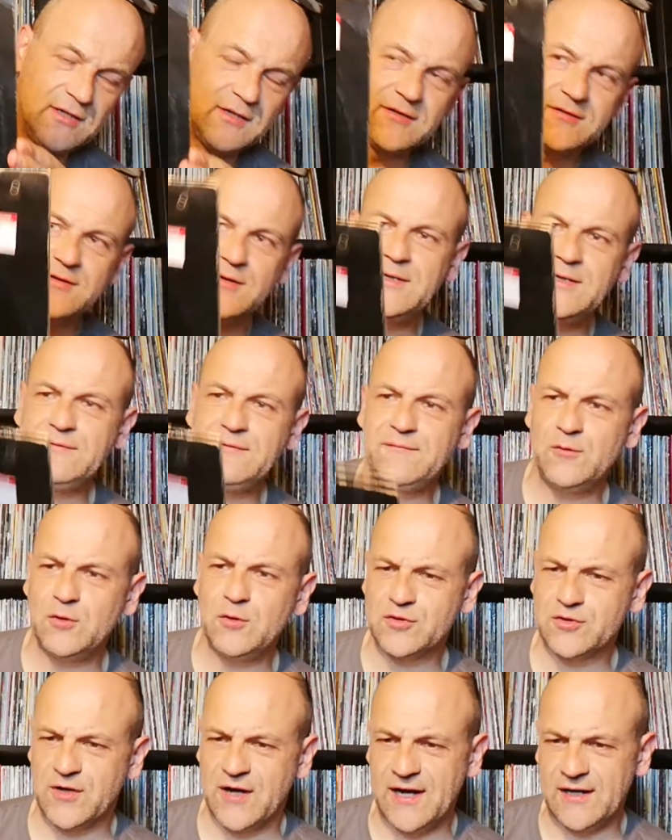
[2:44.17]
So only 4
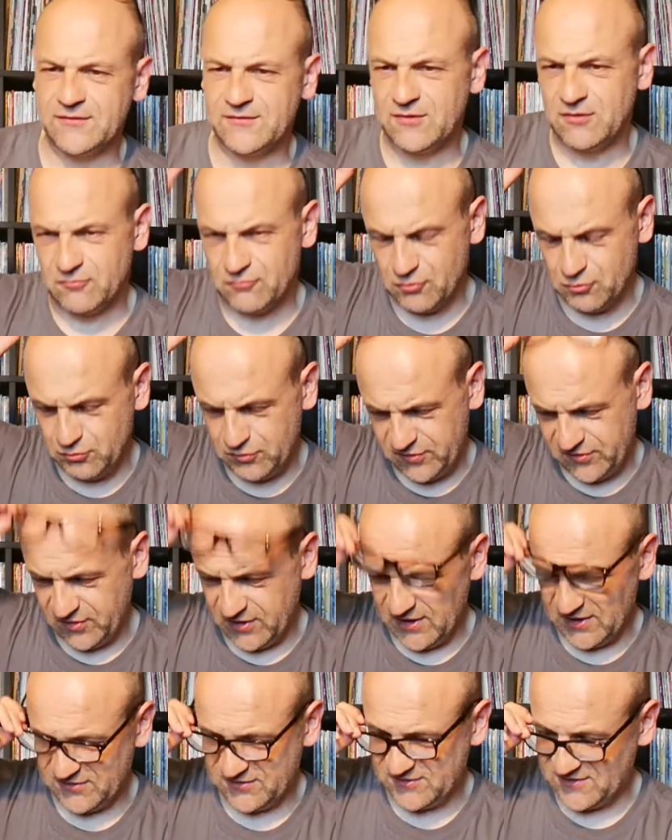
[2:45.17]
tracks, so they're all
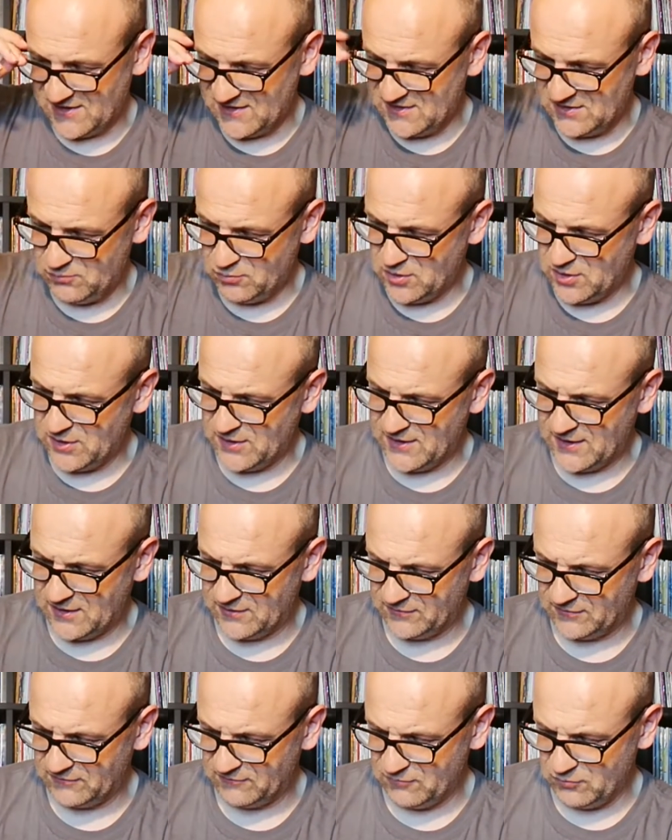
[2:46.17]
extended
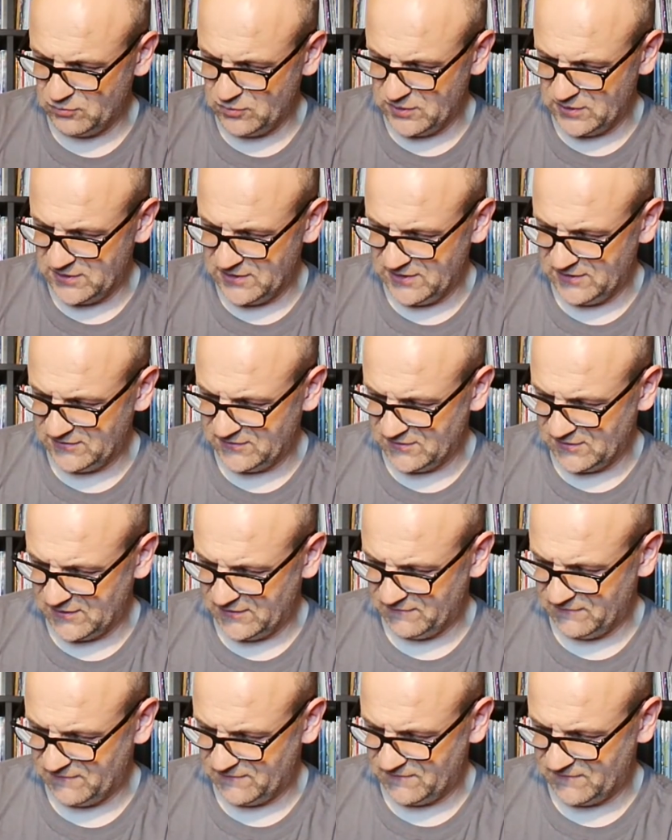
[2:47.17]
workouts. They're all at least like
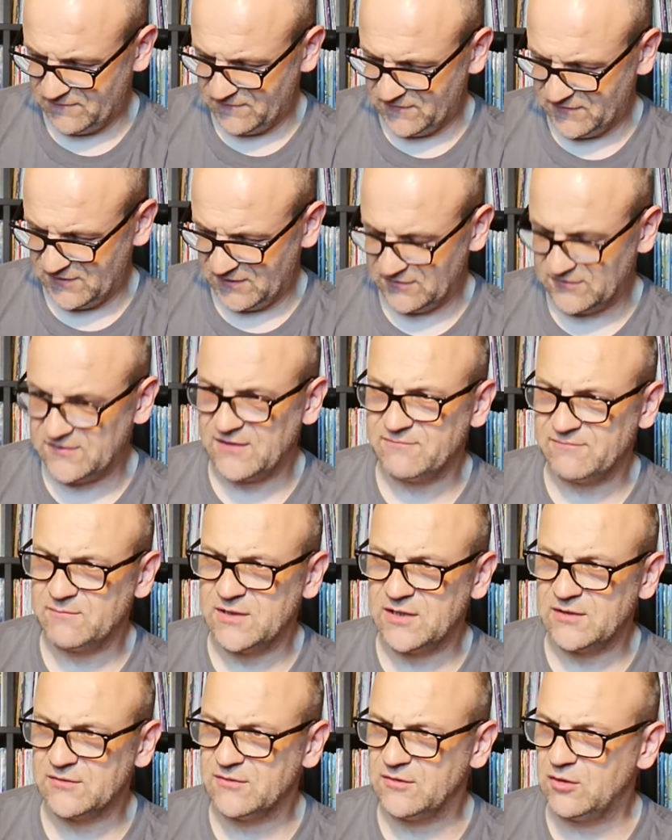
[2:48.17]
6-7
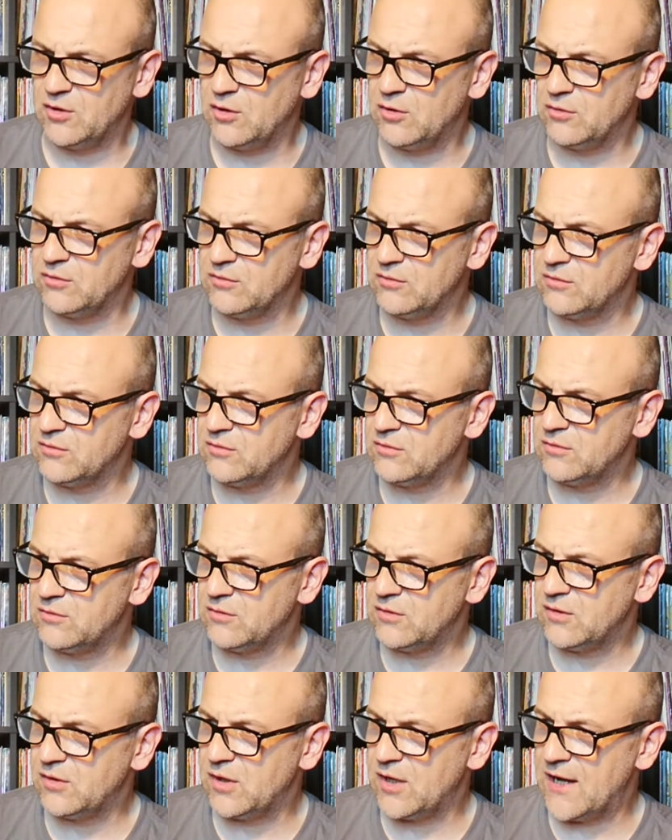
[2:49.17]
minutes long
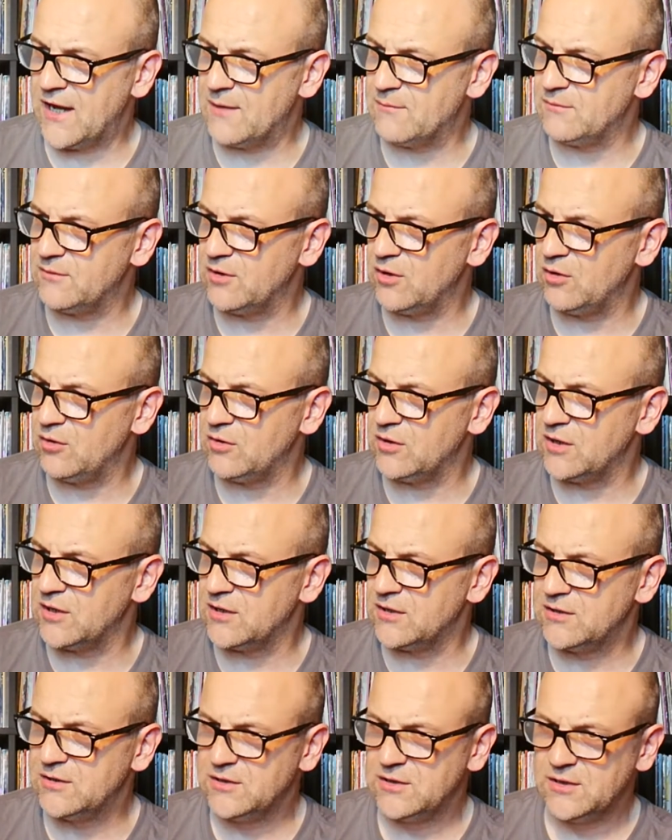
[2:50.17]
and longer.